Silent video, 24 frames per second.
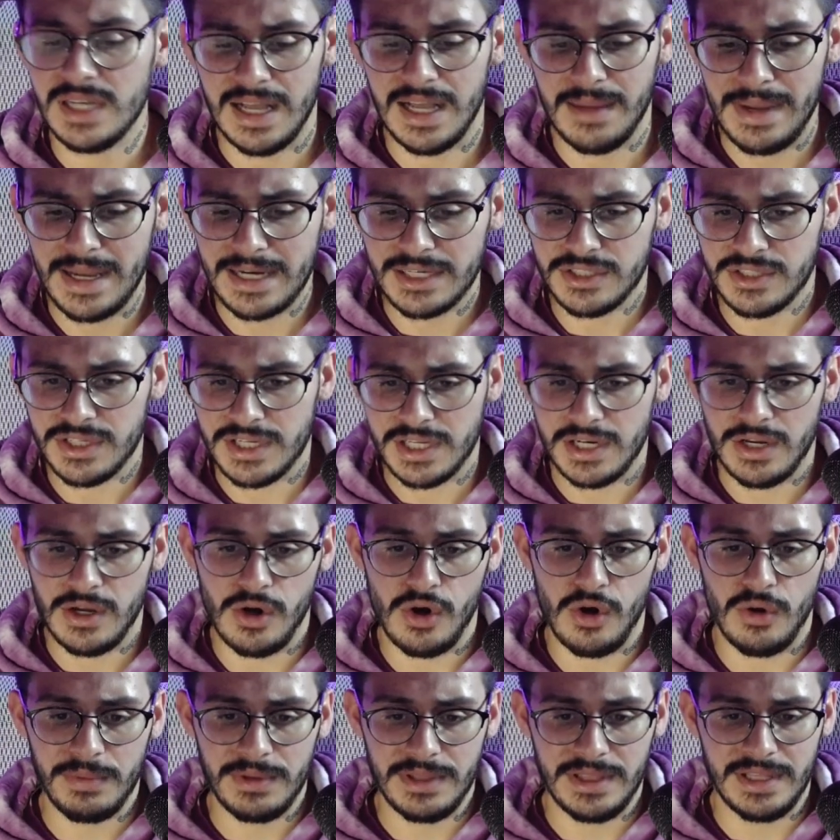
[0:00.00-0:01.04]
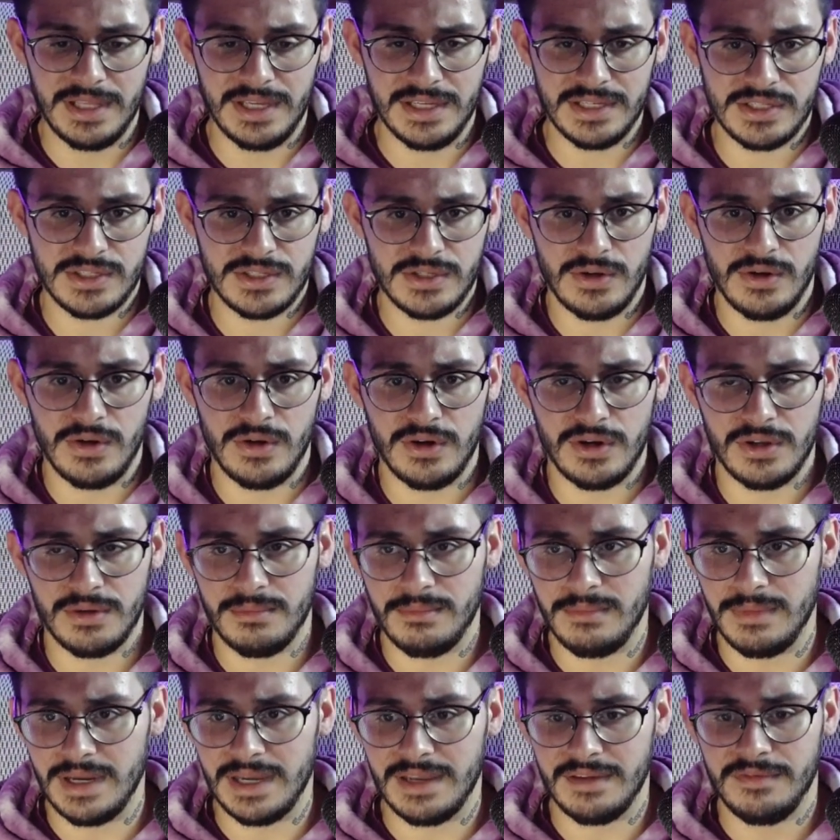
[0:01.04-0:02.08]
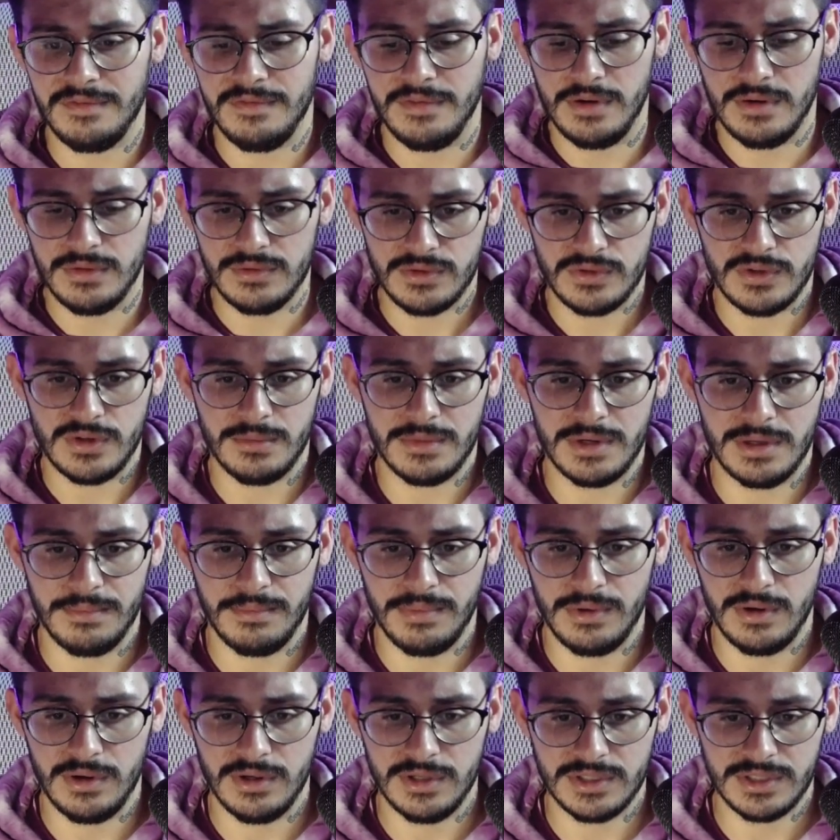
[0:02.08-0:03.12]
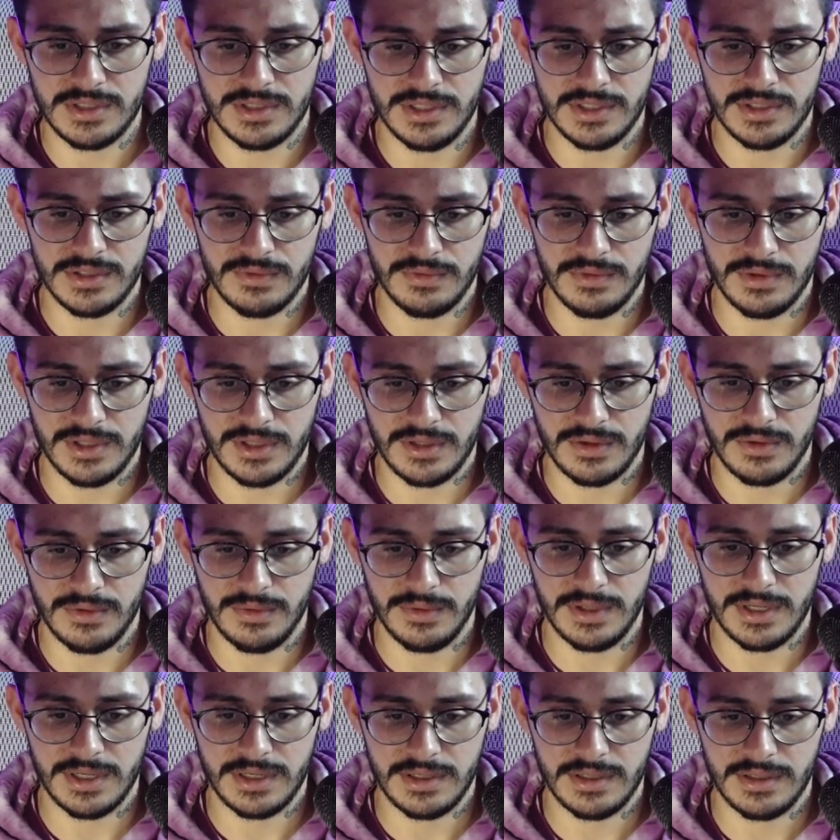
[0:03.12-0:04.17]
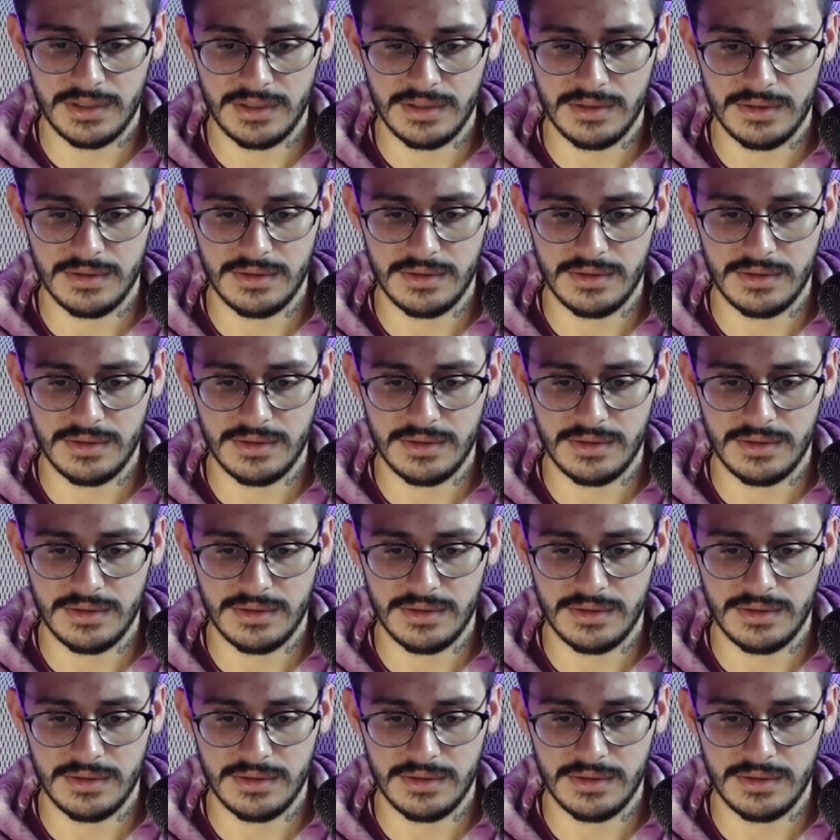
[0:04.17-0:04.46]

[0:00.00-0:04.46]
I'm actually going to open this on my phone. So I'm going to pause this really quick.